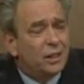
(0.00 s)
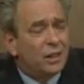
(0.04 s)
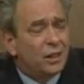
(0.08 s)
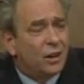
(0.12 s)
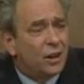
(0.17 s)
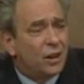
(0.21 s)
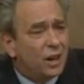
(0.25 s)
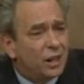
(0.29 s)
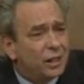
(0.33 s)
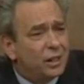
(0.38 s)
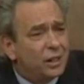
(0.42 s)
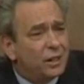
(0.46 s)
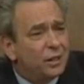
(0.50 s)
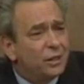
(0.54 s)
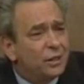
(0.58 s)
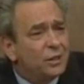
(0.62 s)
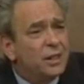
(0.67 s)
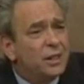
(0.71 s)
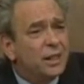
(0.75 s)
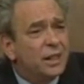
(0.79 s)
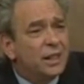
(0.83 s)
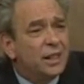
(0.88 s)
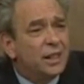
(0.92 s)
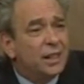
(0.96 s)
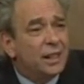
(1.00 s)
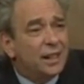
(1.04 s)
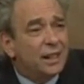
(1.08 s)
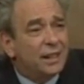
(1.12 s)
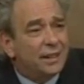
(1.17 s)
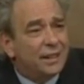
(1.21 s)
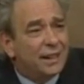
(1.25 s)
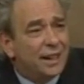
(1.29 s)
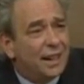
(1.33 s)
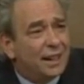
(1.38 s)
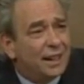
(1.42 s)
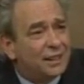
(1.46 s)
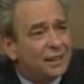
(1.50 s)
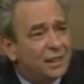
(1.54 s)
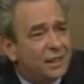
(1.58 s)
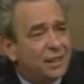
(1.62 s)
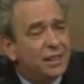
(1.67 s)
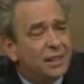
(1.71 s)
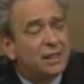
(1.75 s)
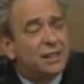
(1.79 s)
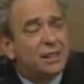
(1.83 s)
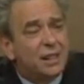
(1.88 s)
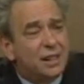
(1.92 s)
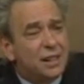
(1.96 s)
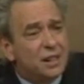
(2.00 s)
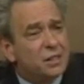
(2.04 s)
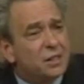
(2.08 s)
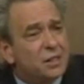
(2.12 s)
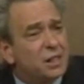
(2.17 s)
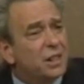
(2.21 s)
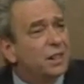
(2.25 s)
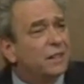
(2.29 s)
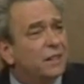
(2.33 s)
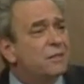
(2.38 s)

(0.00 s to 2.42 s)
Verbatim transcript: argued that the teaching